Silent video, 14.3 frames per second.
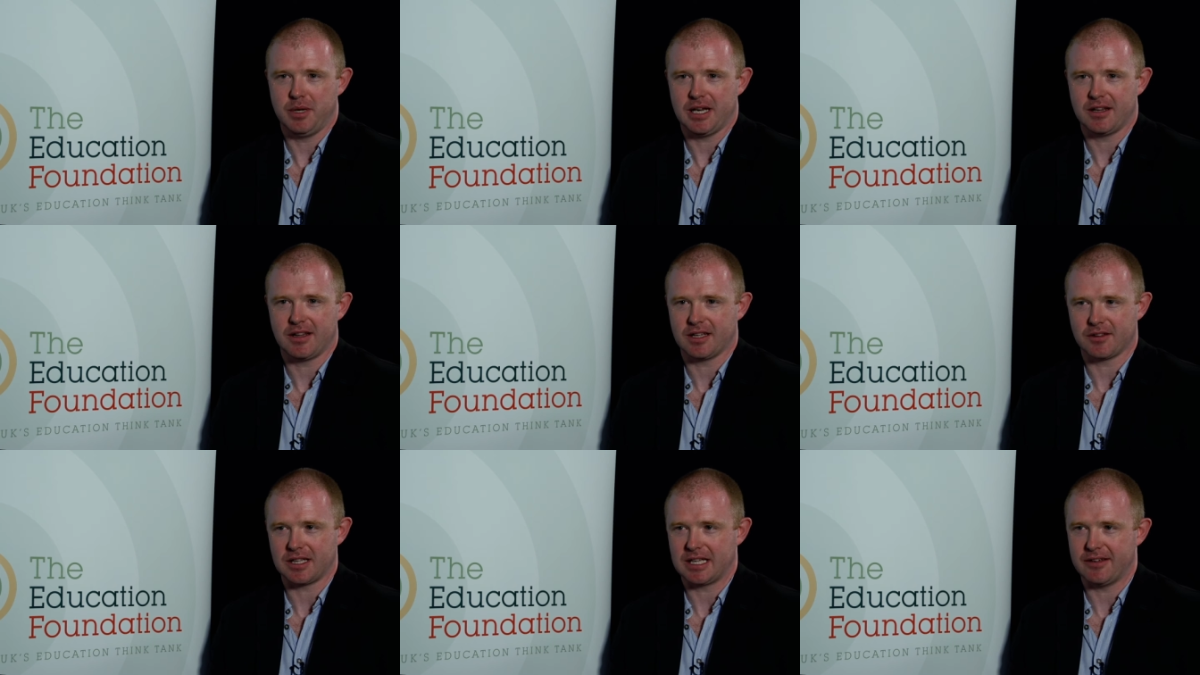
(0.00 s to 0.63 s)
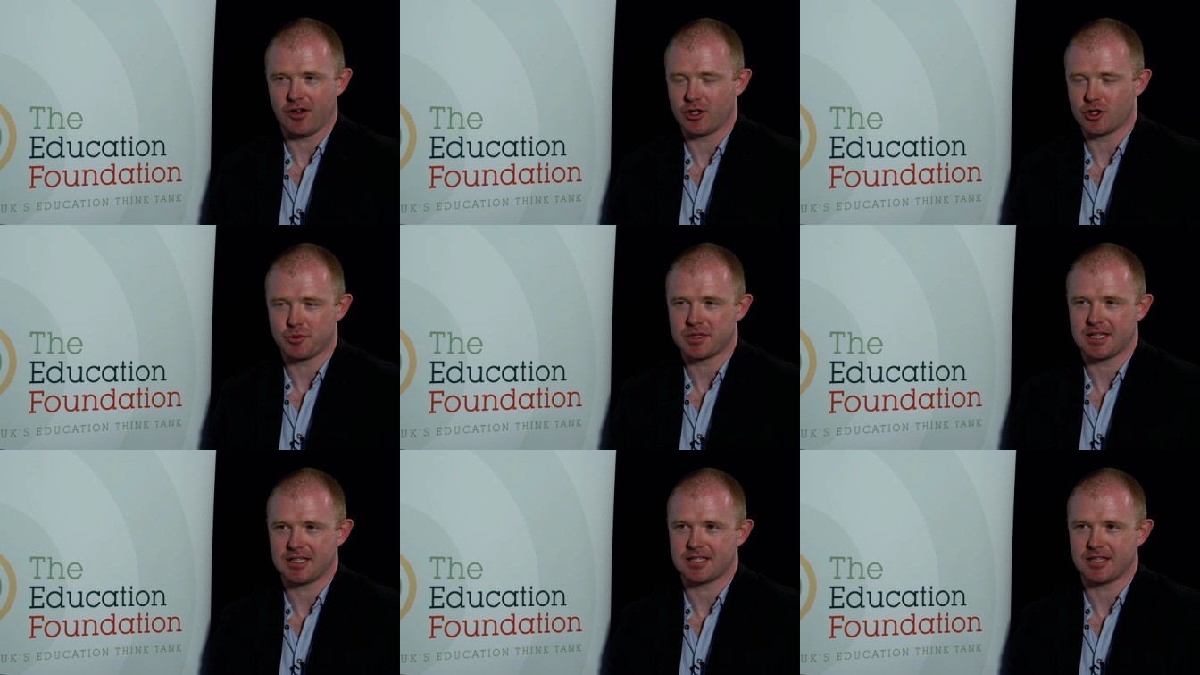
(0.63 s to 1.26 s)
be anything other than give one hundred
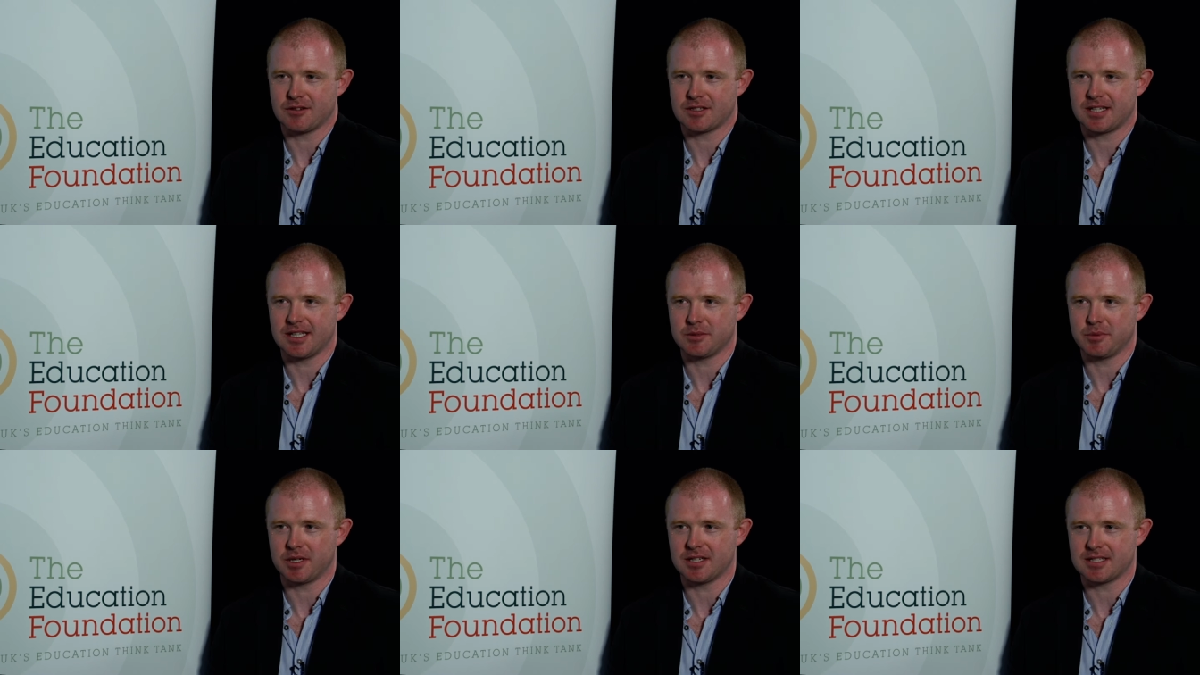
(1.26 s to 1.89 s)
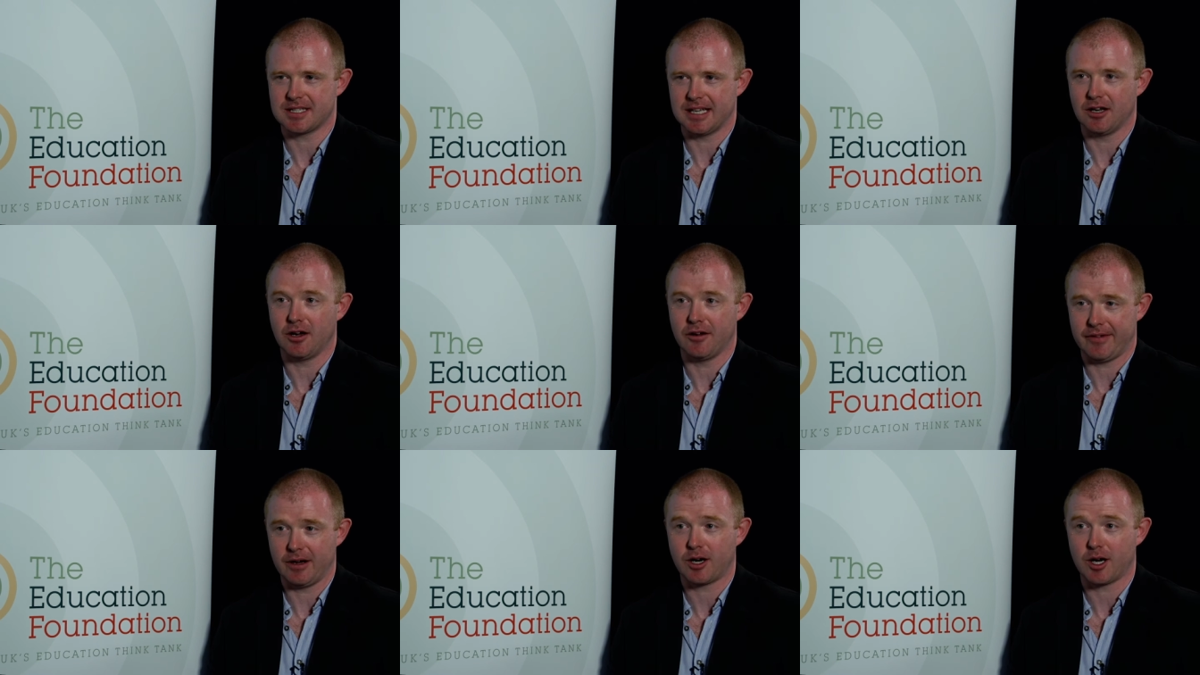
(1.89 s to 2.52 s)
percent to those kids because their
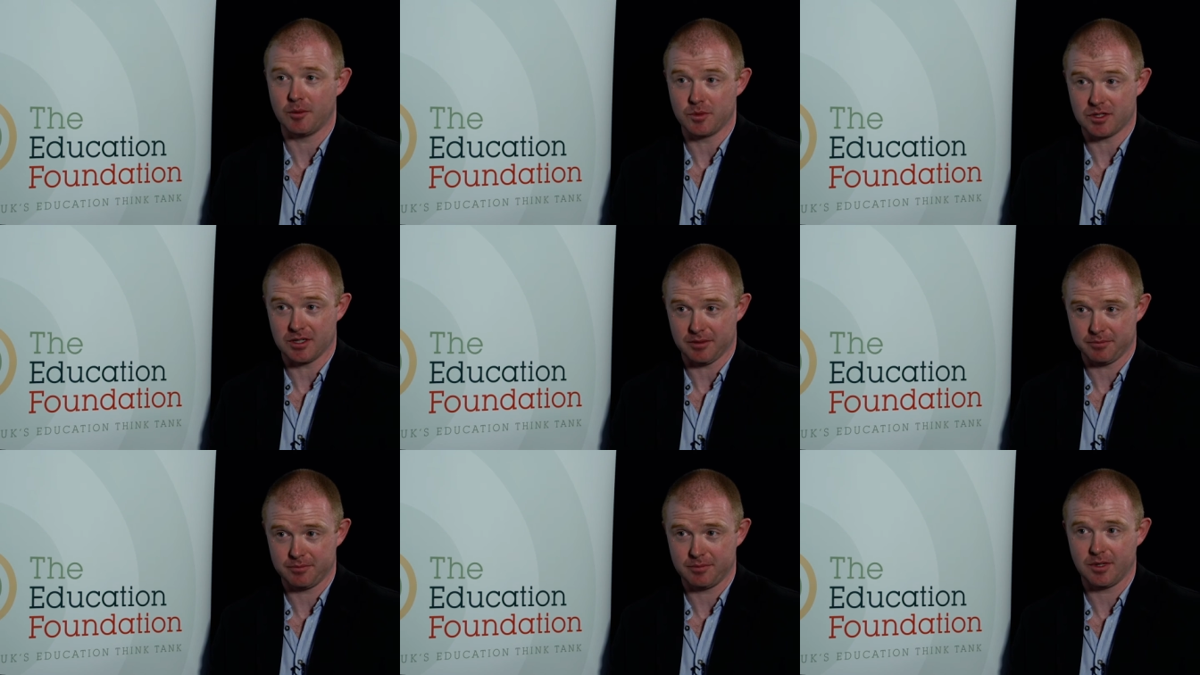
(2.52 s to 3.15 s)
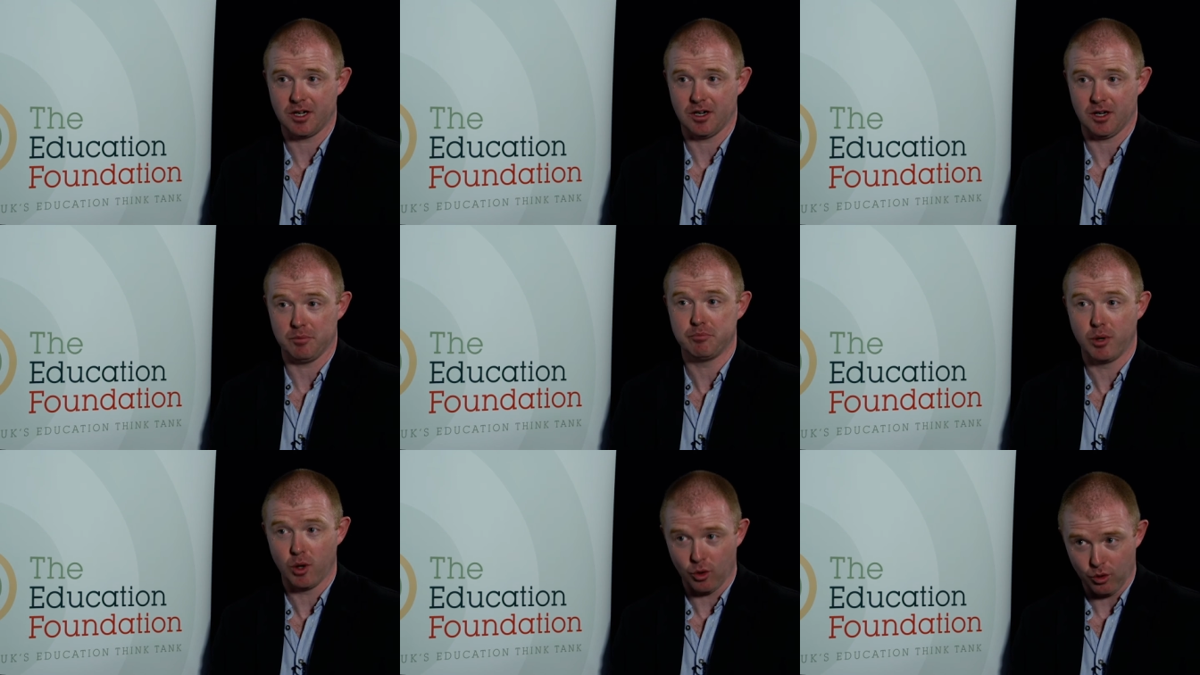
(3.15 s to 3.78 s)
life outcomes are, are
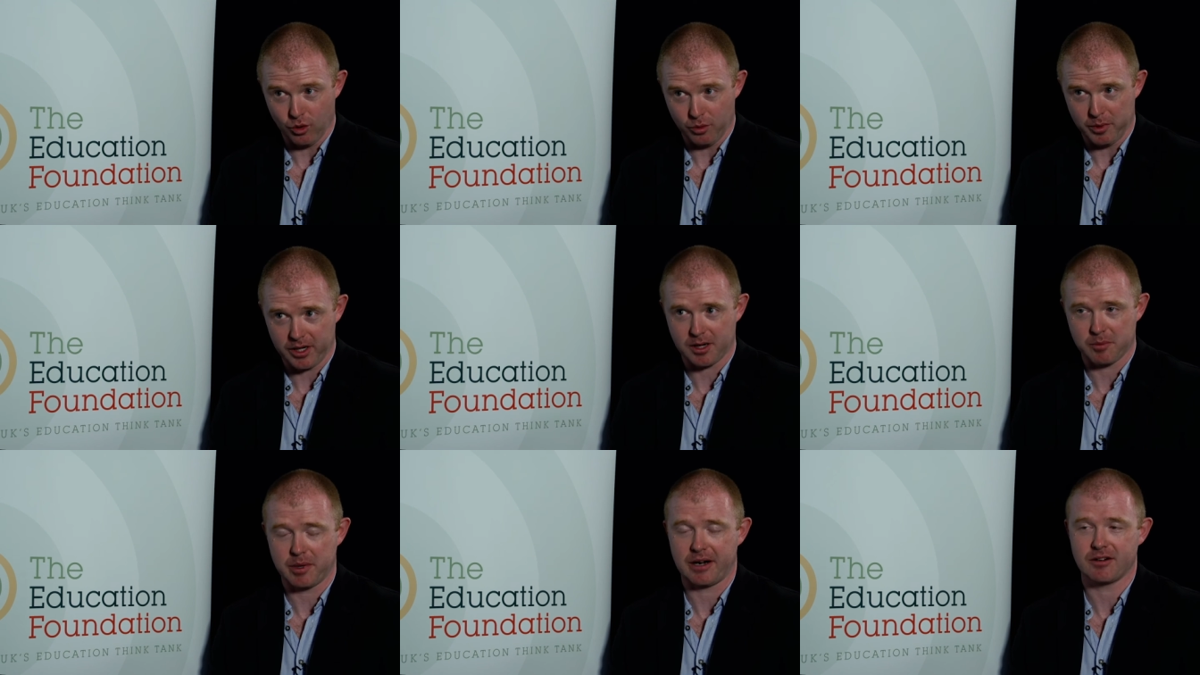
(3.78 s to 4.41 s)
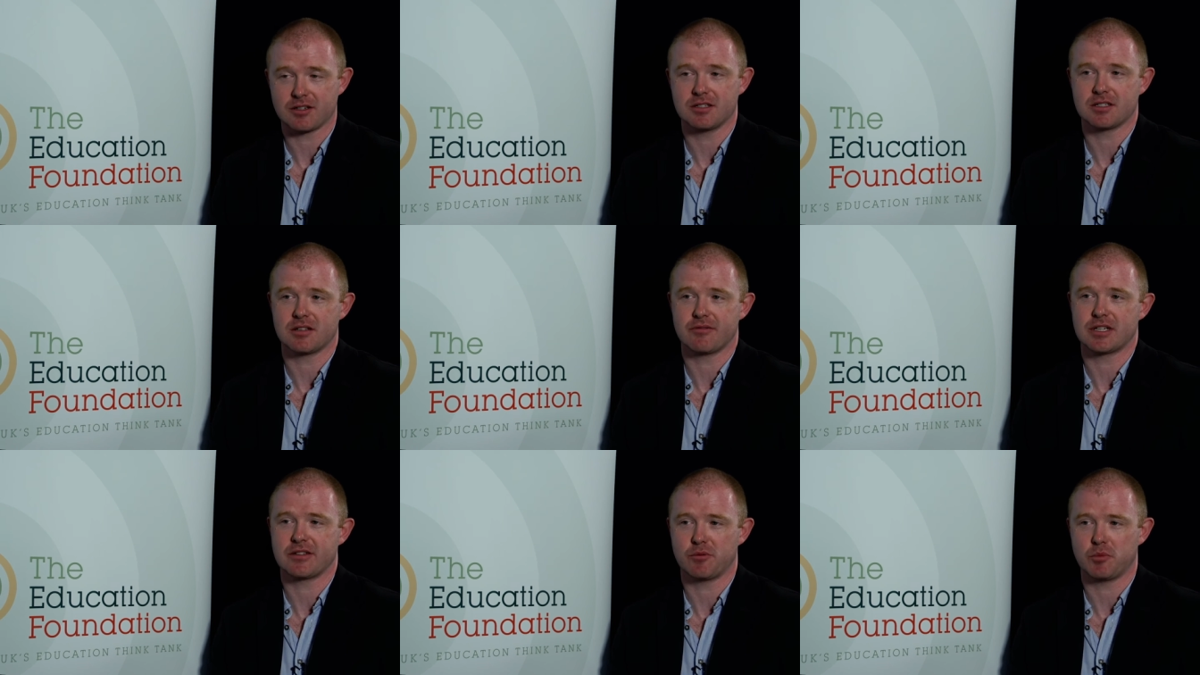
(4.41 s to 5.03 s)
poor by comparison to the
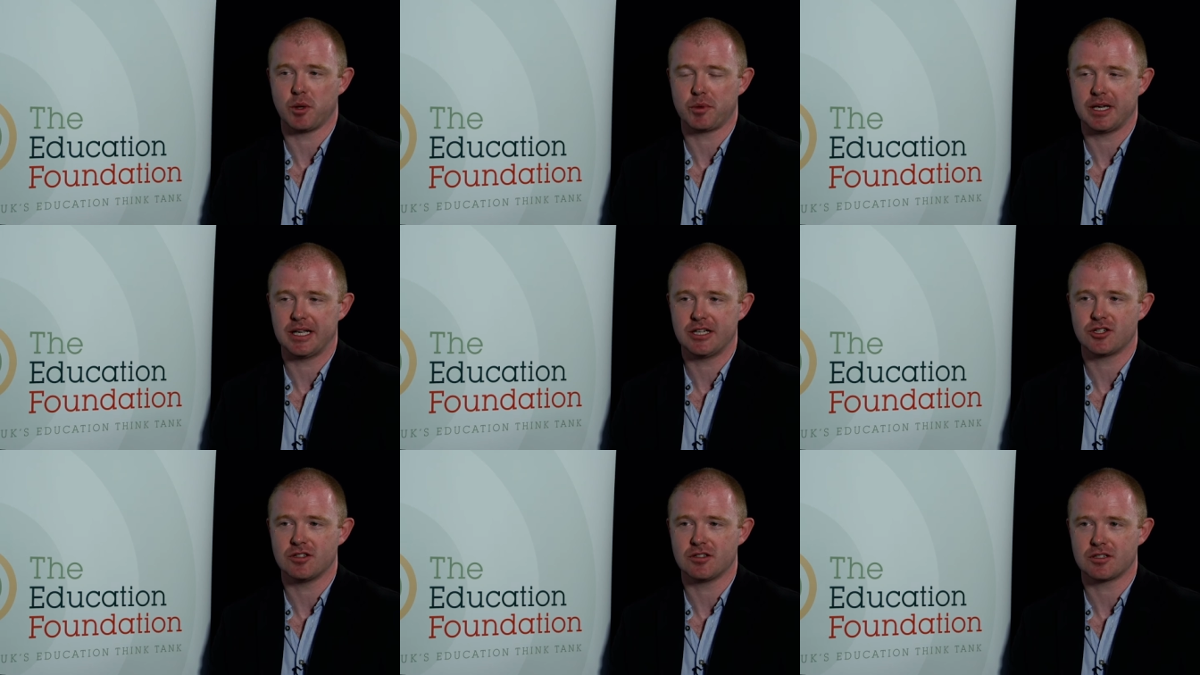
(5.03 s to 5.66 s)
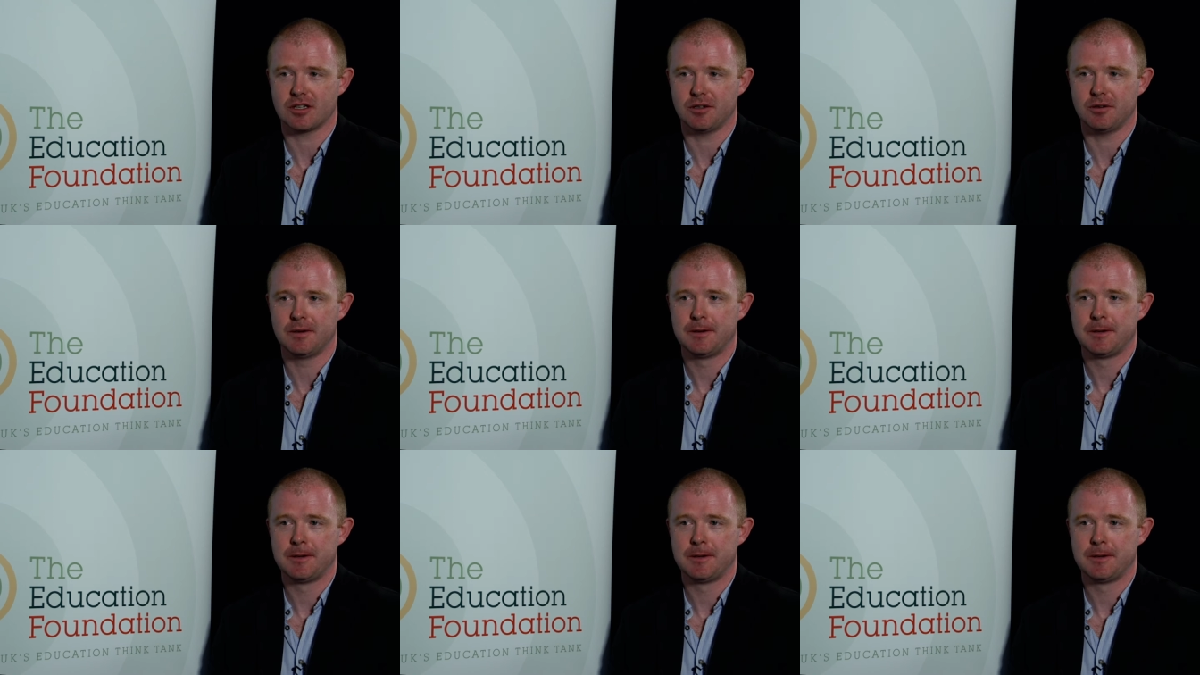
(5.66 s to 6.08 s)
rest of the population. So